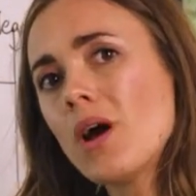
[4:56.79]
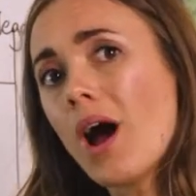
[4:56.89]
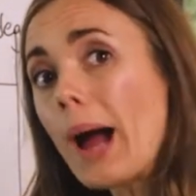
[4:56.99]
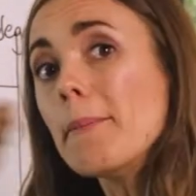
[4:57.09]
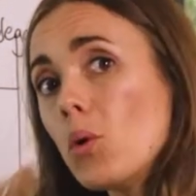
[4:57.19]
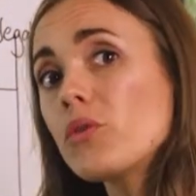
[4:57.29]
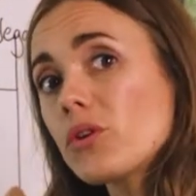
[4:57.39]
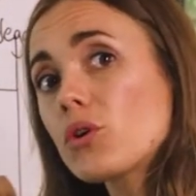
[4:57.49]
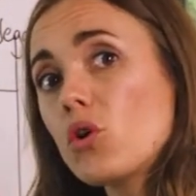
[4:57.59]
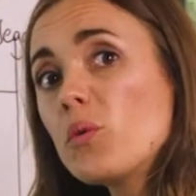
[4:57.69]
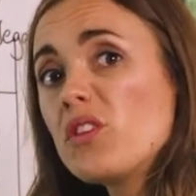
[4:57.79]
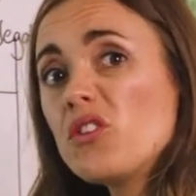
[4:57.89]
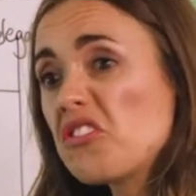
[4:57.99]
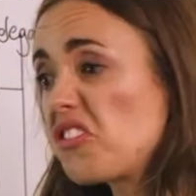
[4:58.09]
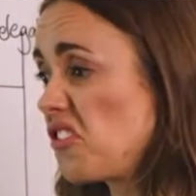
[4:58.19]
I'm also cool with you
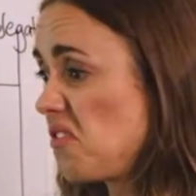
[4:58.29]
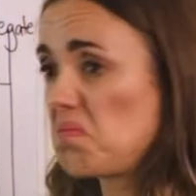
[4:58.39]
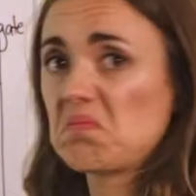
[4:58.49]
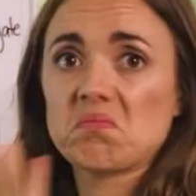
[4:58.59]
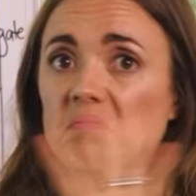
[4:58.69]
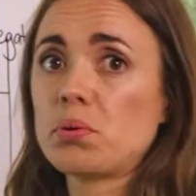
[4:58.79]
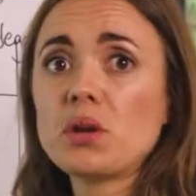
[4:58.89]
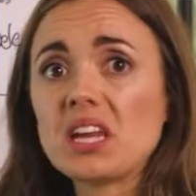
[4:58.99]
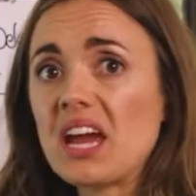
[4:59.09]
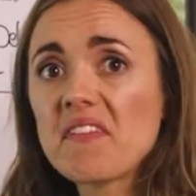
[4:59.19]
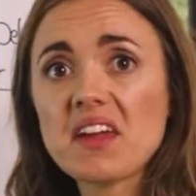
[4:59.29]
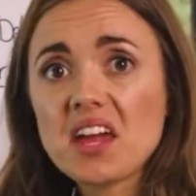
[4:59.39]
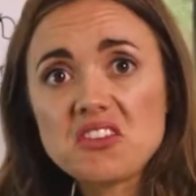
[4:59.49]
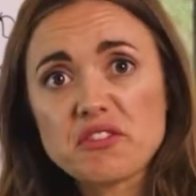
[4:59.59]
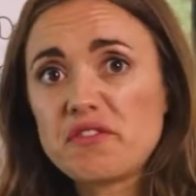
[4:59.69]
just putting it out there
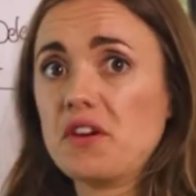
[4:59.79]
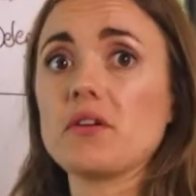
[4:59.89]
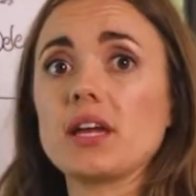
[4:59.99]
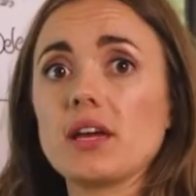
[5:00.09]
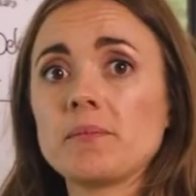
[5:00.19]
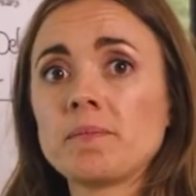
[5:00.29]
and deferring it.